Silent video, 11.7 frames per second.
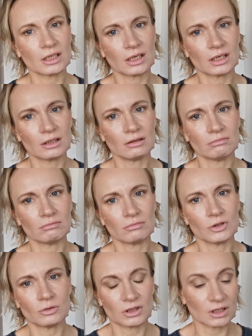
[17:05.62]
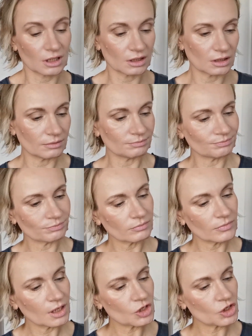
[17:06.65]
and I use another
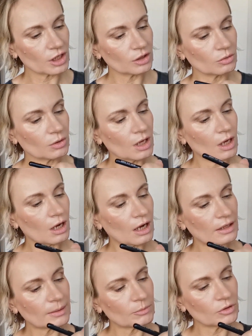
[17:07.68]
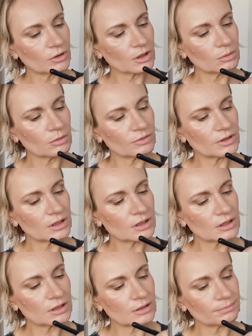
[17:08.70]
shadow. And I'm gonna go with
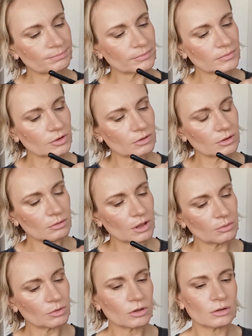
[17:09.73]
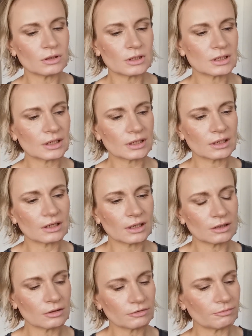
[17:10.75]
this, I don't know how we call it, it's like a
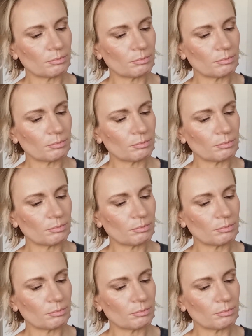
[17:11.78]
kind of